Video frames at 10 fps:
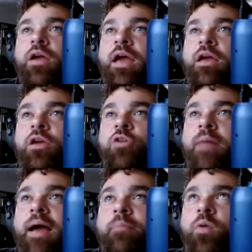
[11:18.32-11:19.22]
can't use
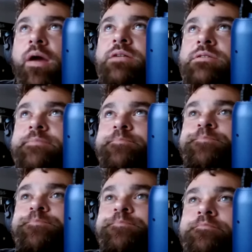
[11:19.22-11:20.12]
MapQuest.
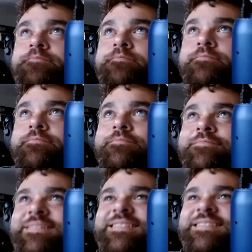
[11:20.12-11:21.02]
That's shit.
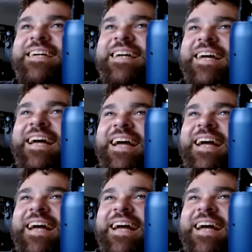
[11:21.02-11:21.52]
That